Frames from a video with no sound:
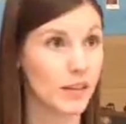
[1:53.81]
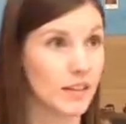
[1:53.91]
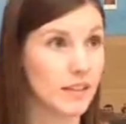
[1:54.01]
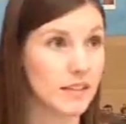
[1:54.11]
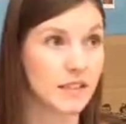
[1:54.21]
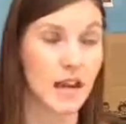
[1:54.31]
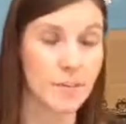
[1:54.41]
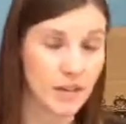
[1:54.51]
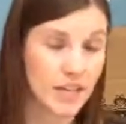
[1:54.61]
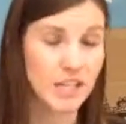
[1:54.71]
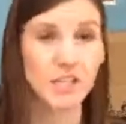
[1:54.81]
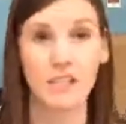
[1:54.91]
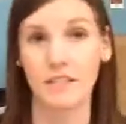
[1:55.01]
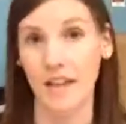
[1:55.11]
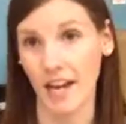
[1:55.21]
whether it's
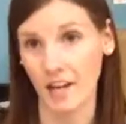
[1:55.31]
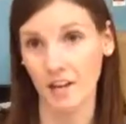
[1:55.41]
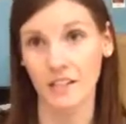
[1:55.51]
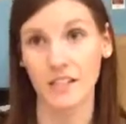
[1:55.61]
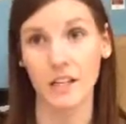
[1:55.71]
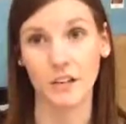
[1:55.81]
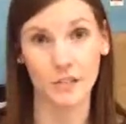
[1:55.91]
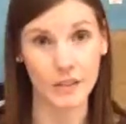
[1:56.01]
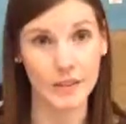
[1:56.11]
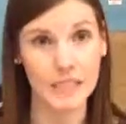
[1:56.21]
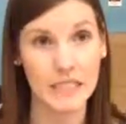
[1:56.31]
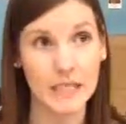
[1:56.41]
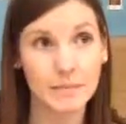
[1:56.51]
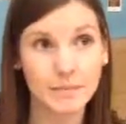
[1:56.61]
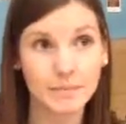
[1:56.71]
comprehension, accuracy, or
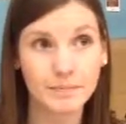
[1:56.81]
fluency.